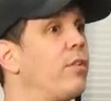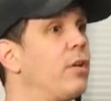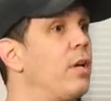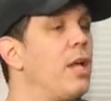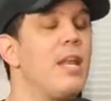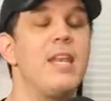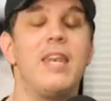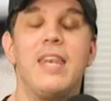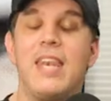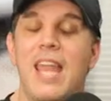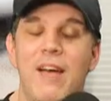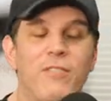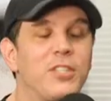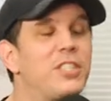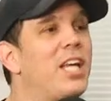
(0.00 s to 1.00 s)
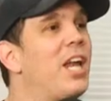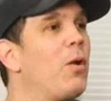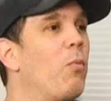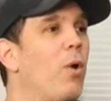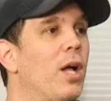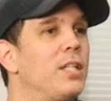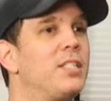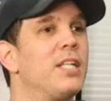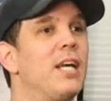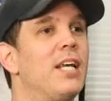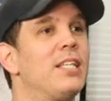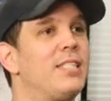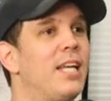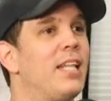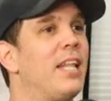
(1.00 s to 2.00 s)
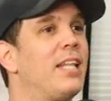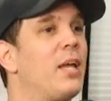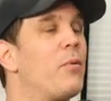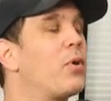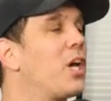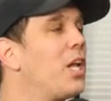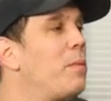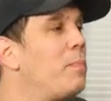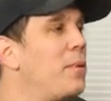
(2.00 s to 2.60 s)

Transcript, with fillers: Never said. Never said it once. Said that they were going to